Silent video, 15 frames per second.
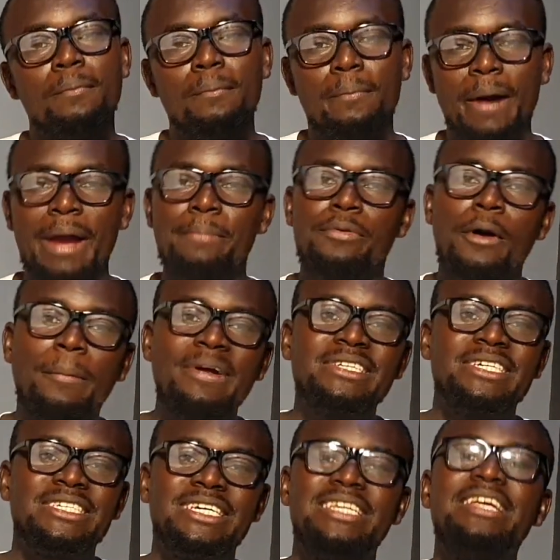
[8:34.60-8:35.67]
buy
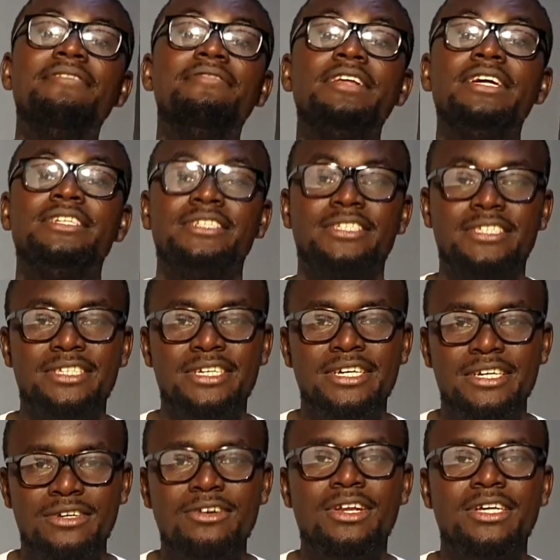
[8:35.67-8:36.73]
properties in the villages.
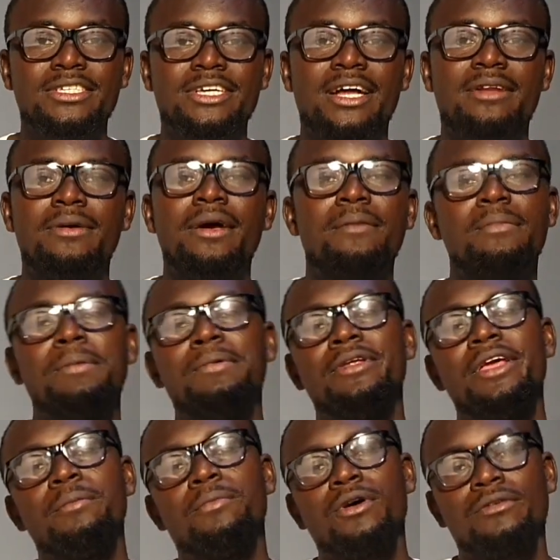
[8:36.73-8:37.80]
You understand? Maybe
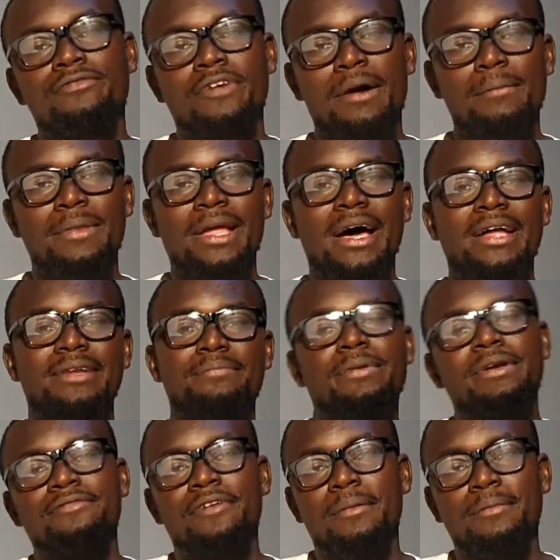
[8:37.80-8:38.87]
they bought farmland,
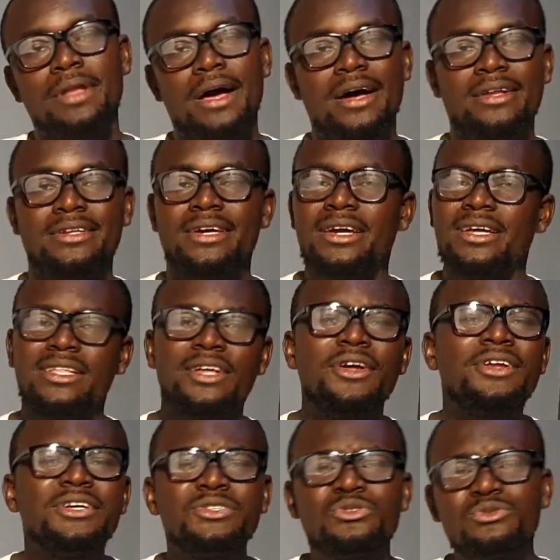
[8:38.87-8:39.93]
big farmland. They
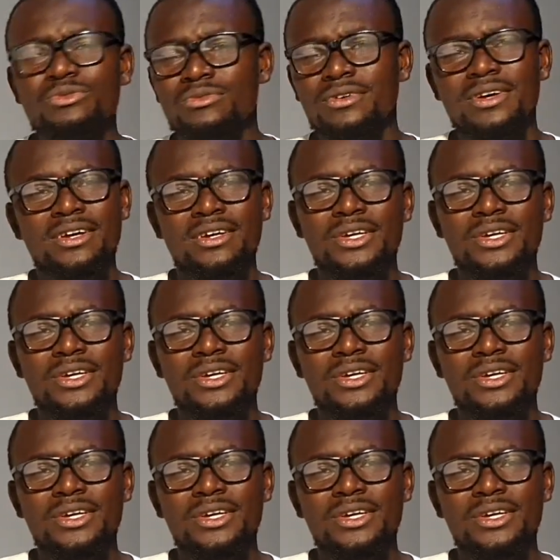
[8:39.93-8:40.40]
don't need to,